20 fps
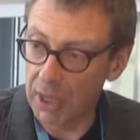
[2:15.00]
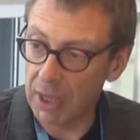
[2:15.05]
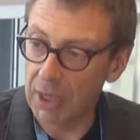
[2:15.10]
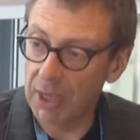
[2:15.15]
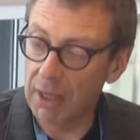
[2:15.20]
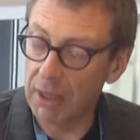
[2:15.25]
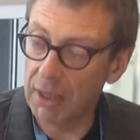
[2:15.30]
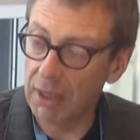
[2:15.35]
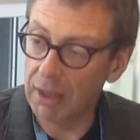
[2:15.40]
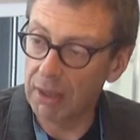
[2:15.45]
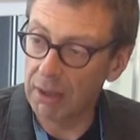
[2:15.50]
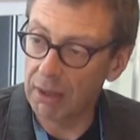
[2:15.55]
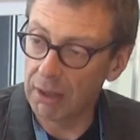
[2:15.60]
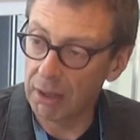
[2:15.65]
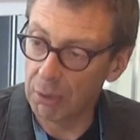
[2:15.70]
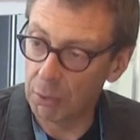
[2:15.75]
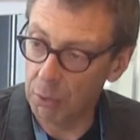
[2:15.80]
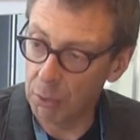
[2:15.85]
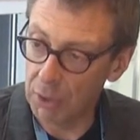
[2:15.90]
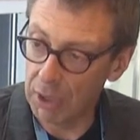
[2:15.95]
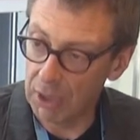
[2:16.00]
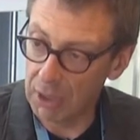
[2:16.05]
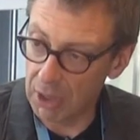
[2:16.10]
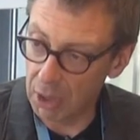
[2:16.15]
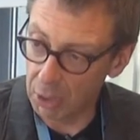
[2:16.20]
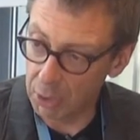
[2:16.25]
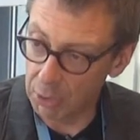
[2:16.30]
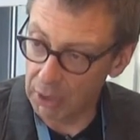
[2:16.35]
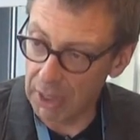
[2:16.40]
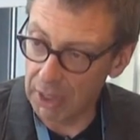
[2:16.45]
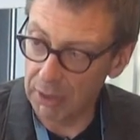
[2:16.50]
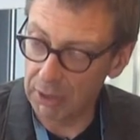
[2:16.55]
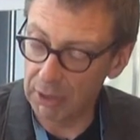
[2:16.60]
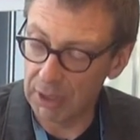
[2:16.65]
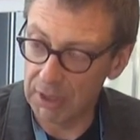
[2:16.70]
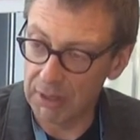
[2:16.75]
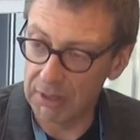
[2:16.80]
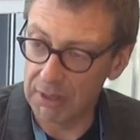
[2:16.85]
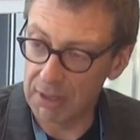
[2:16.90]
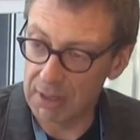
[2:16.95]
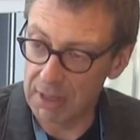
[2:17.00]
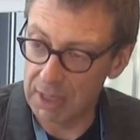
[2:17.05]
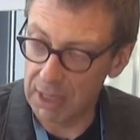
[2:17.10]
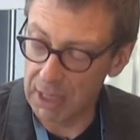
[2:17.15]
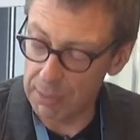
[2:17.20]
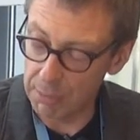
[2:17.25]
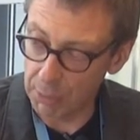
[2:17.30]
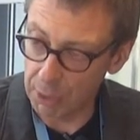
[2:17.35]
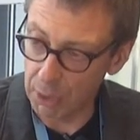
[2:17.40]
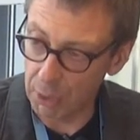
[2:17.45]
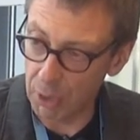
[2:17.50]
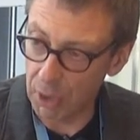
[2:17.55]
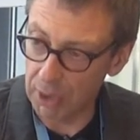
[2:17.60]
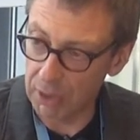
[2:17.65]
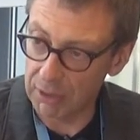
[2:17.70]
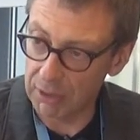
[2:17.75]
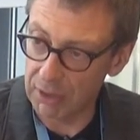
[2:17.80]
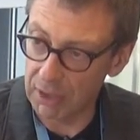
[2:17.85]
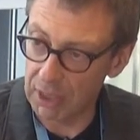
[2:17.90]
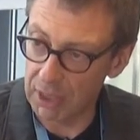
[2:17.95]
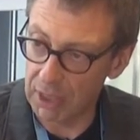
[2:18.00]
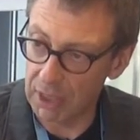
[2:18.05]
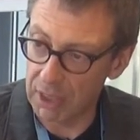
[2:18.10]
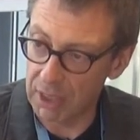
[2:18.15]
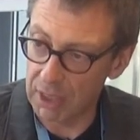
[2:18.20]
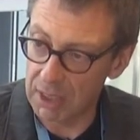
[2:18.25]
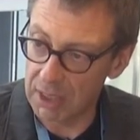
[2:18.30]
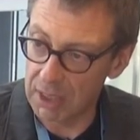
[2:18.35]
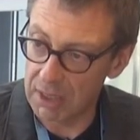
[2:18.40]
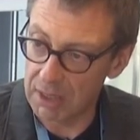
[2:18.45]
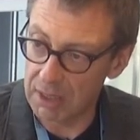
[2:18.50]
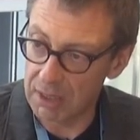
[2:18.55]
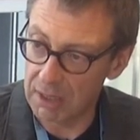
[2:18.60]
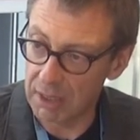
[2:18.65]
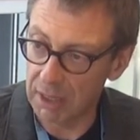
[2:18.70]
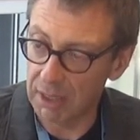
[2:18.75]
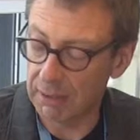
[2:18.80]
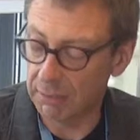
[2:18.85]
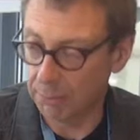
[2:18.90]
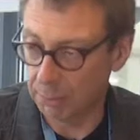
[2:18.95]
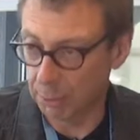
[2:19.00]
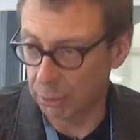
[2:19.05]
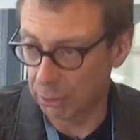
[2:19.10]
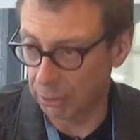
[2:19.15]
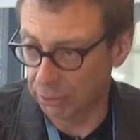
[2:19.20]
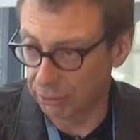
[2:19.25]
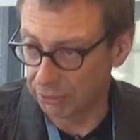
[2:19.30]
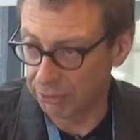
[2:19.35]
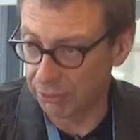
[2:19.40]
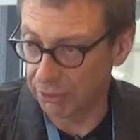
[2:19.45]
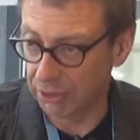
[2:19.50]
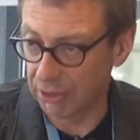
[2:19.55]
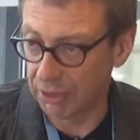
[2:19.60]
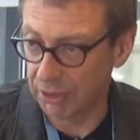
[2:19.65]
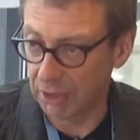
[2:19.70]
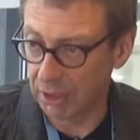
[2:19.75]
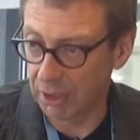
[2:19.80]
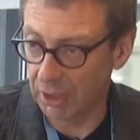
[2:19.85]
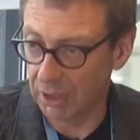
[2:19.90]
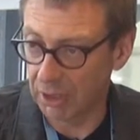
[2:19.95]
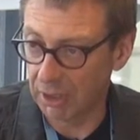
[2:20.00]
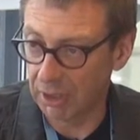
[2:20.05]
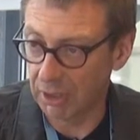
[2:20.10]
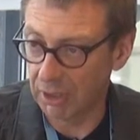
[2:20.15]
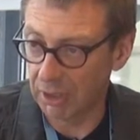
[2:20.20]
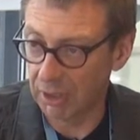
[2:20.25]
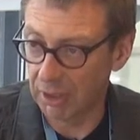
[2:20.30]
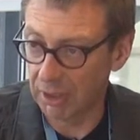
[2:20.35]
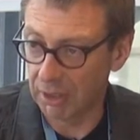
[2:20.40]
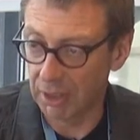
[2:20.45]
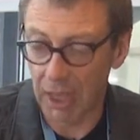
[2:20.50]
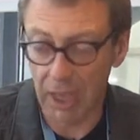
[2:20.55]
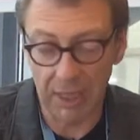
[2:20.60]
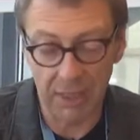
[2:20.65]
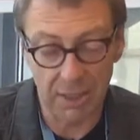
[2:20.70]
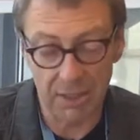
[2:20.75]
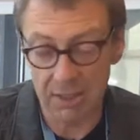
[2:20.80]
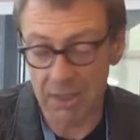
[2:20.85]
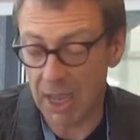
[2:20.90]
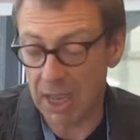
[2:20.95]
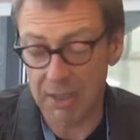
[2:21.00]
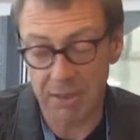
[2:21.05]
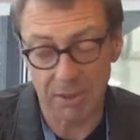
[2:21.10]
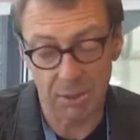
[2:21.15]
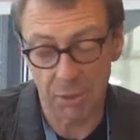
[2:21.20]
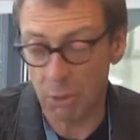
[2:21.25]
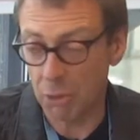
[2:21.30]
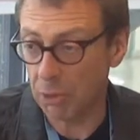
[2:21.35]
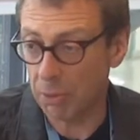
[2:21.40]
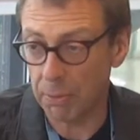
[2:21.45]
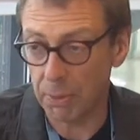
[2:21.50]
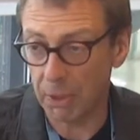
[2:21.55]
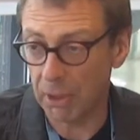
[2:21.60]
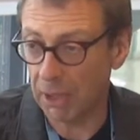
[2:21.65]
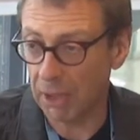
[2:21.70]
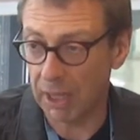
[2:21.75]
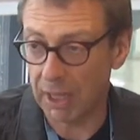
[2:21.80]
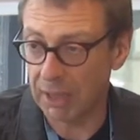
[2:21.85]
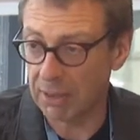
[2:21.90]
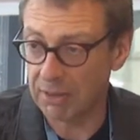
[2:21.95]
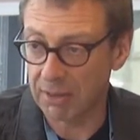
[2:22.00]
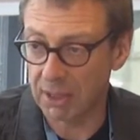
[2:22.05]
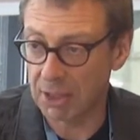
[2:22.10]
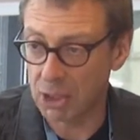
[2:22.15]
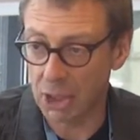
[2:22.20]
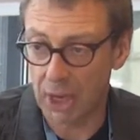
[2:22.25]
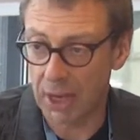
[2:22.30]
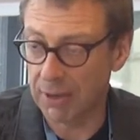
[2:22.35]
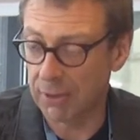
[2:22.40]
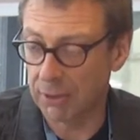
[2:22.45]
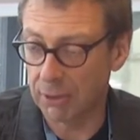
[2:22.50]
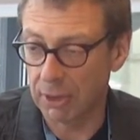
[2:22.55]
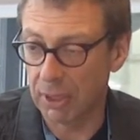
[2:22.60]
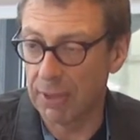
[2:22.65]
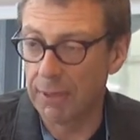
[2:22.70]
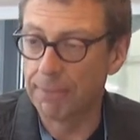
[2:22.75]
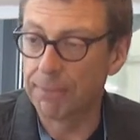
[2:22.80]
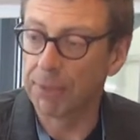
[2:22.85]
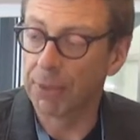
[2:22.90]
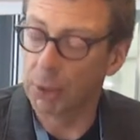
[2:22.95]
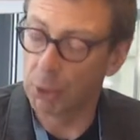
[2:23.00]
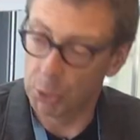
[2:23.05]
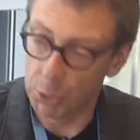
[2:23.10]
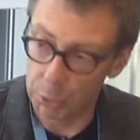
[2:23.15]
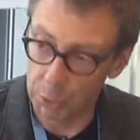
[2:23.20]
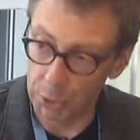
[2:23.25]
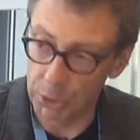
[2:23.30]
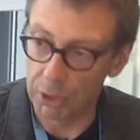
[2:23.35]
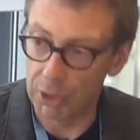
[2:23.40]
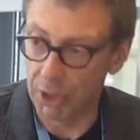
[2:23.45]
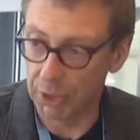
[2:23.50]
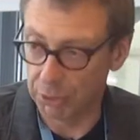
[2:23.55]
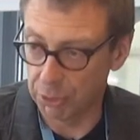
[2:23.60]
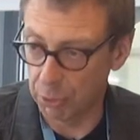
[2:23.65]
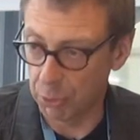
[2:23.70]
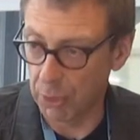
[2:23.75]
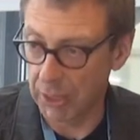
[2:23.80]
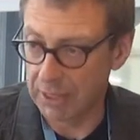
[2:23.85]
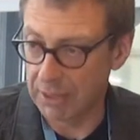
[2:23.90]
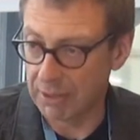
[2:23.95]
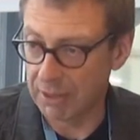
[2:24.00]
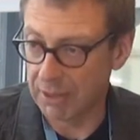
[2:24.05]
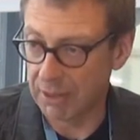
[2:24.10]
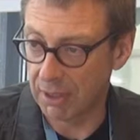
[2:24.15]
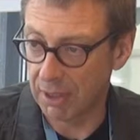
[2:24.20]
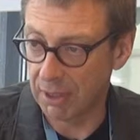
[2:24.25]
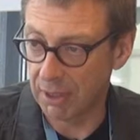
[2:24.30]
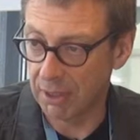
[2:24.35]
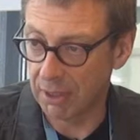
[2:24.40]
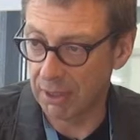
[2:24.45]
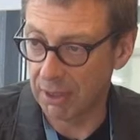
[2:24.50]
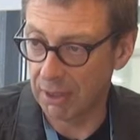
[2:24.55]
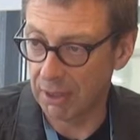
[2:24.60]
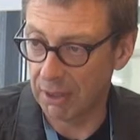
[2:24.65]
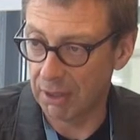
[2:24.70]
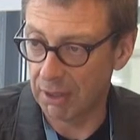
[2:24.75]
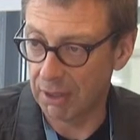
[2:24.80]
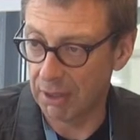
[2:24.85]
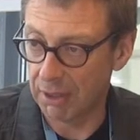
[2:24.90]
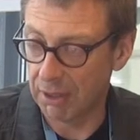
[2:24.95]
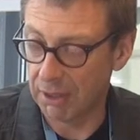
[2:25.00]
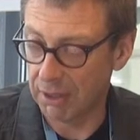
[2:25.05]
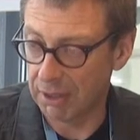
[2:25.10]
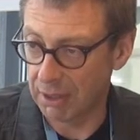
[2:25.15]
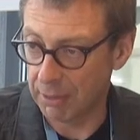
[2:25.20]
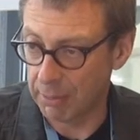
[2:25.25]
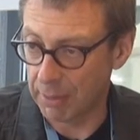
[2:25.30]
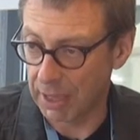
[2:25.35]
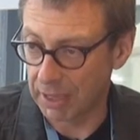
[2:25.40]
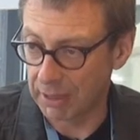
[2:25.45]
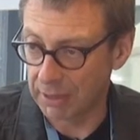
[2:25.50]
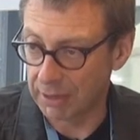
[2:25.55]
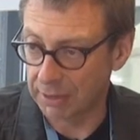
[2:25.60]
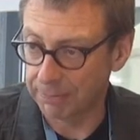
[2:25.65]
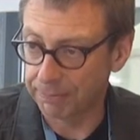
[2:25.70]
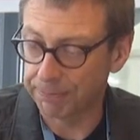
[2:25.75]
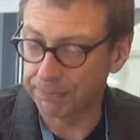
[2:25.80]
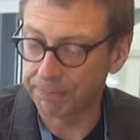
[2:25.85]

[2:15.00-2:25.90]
way we know now that the sleep quality is improved and is as normal as a child who would not wet the bed.